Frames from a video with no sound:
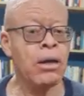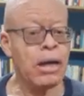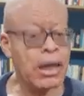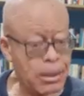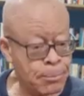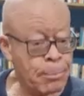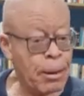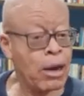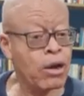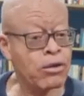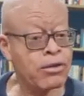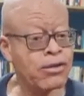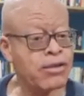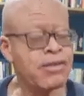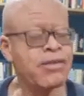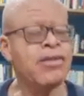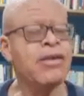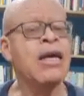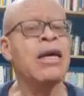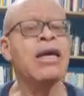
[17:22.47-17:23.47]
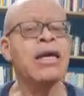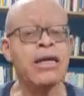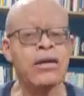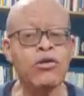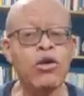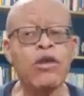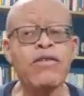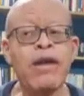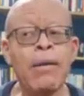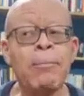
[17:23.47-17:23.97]
in biotics. It
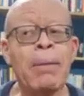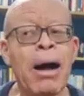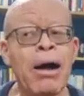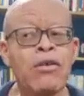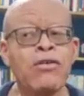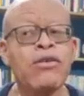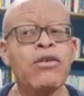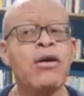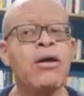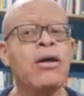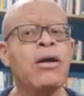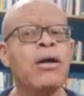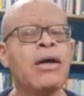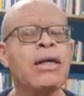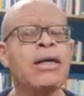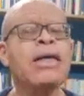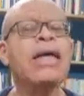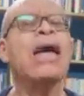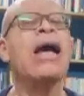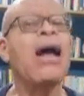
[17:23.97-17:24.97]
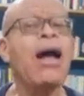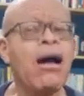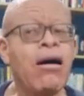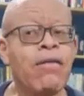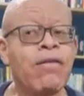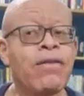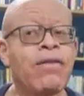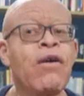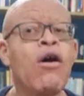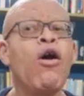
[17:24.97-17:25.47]
talks about the
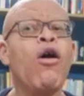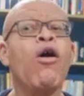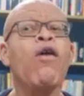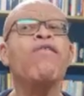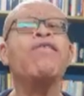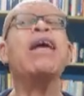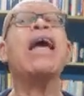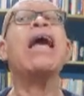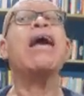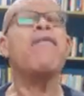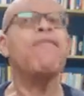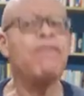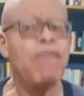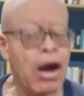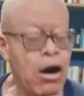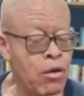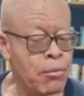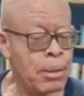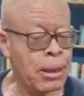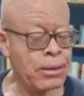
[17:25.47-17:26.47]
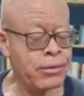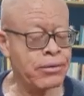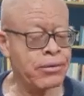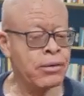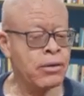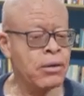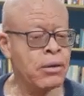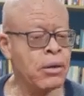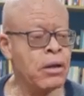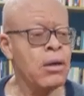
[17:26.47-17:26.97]
health of the environment.
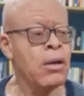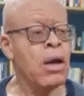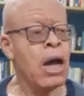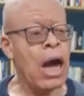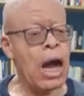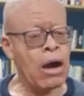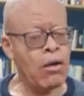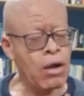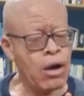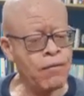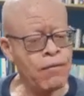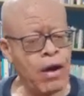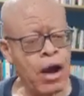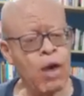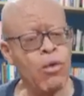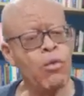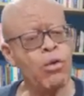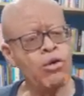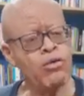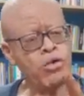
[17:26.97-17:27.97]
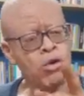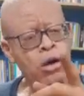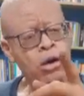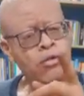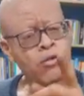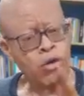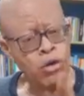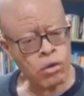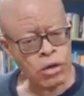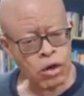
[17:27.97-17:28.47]
However, we should
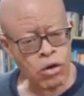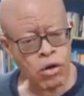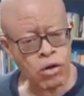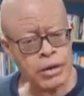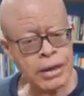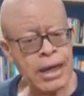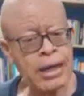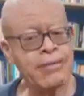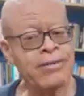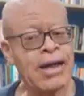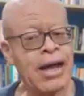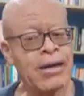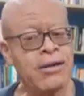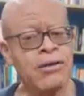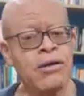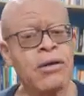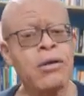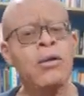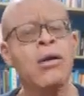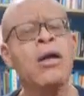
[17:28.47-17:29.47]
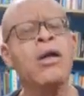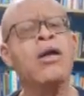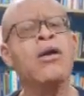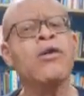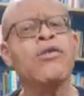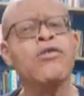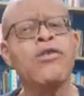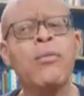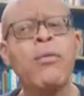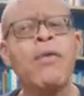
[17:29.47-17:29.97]
also recognize that
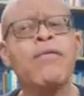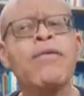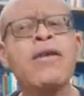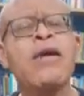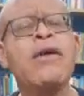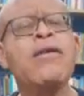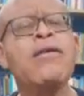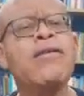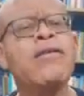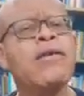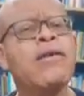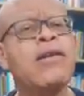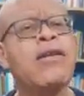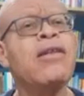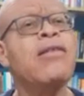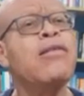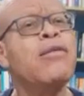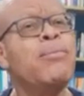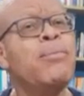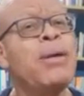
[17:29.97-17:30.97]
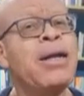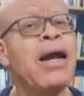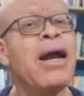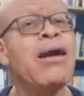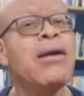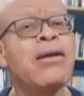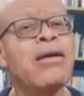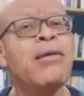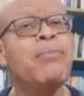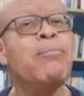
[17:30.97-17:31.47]
some of these
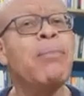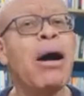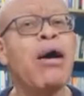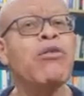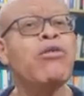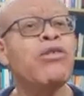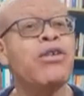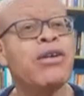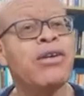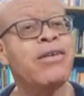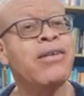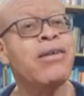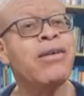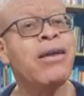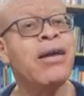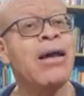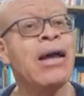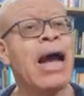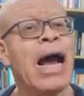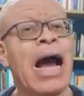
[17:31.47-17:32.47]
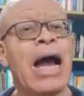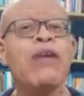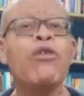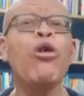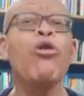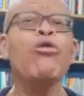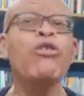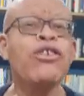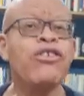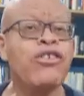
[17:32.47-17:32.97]
disciplinary boundaries are
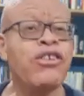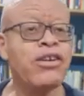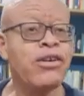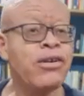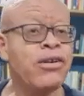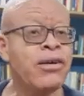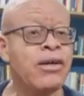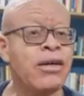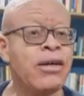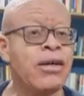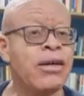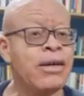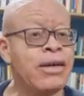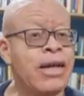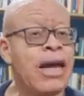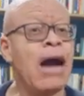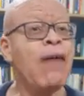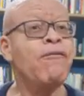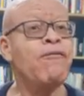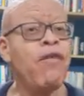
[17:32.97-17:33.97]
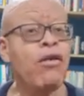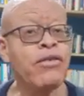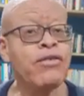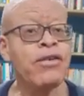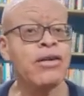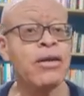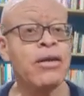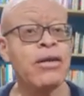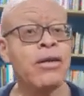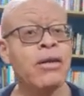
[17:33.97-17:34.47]
not rigid, they are
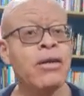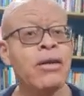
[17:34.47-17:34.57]
fuzzy.